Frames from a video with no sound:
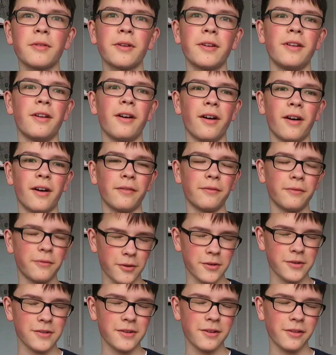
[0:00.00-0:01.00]
one,
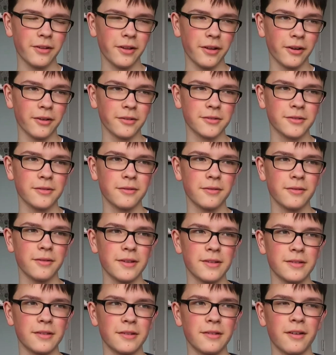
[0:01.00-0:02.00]
unfortunately, also
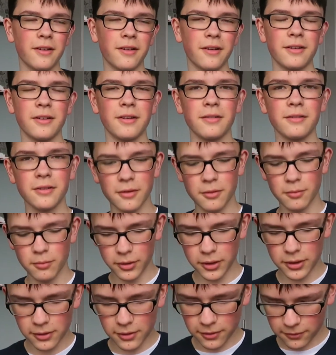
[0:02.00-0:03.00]
isn't on YouTube,
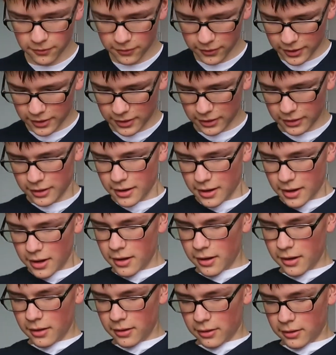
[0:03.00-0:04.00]
but you can find it
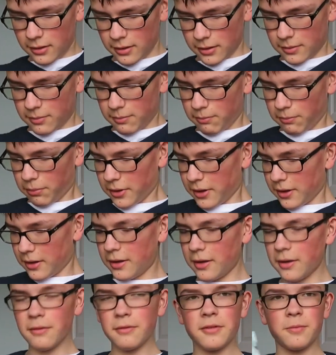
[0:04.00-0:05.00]
in this big,
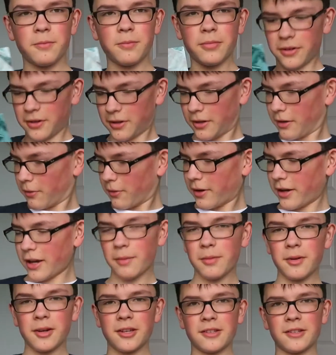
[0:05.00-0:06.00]
huge book,
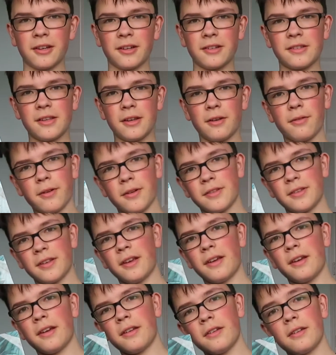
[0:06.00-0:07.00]
Origami Design Secrets,
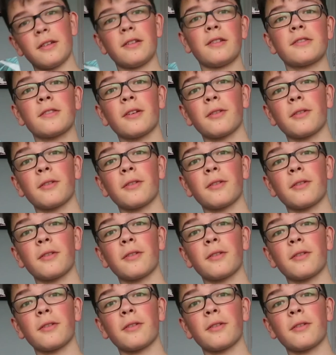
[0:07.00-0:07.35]
and it is